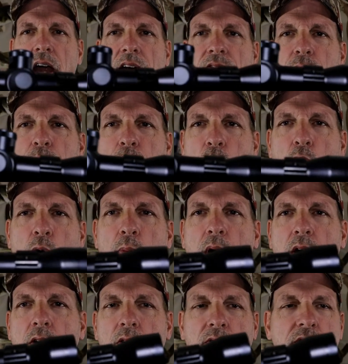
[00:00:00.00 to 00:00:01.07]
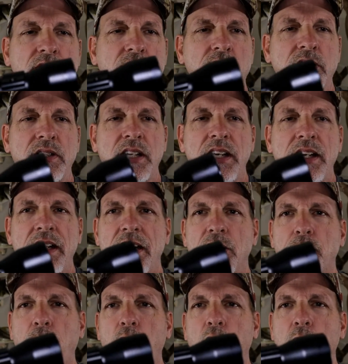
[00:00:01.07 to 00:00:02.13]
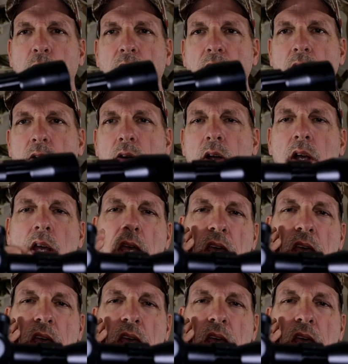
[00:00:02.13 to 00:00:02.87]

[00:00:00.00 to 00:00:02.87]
I have a bull barrel. This is a 10 inch bull barrel.